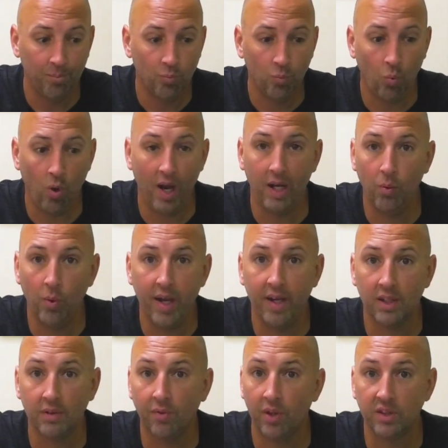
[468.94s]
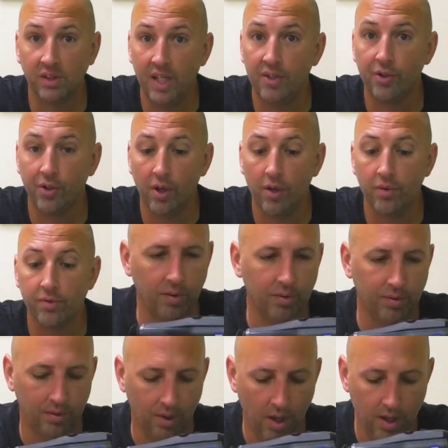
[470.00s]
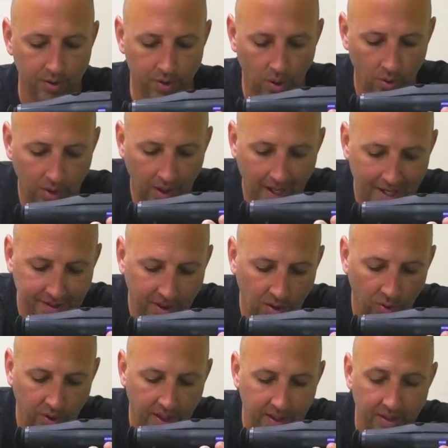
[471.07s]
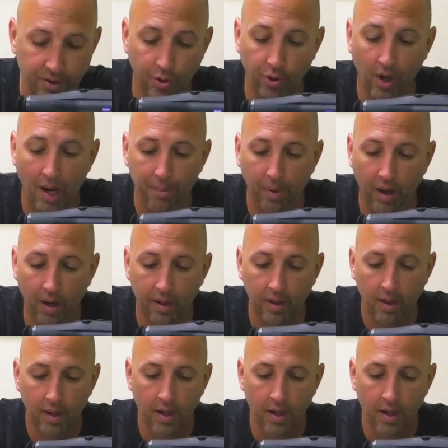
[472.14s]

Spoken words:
wide awake as far as nature goes. So the last thing you'll need is a tripod.